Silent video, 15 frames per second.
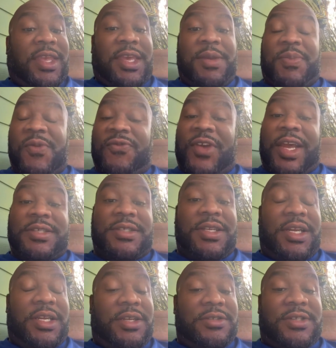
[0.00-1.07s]
Keep
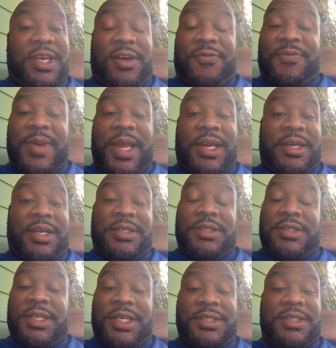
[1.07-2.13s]
investing in yourself, man, because
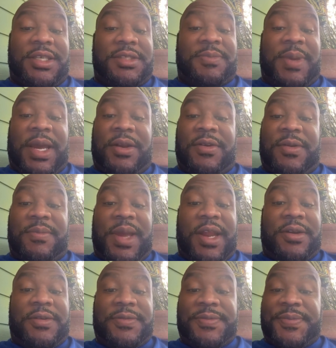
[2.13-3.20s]
it just gets better and
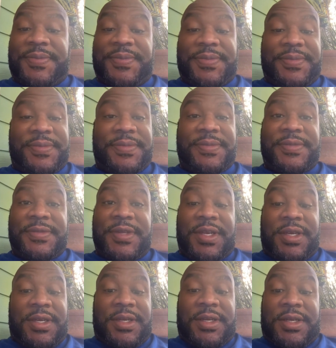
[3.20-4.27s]
better.
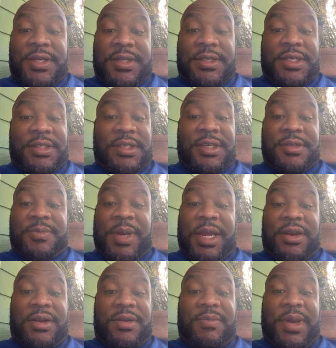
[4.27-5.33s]
Just gets
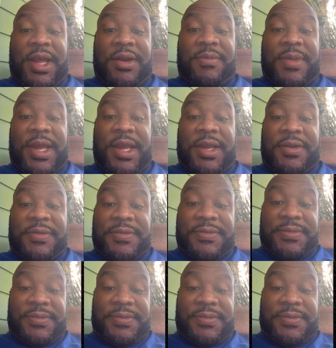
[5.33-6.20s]
better and better, man.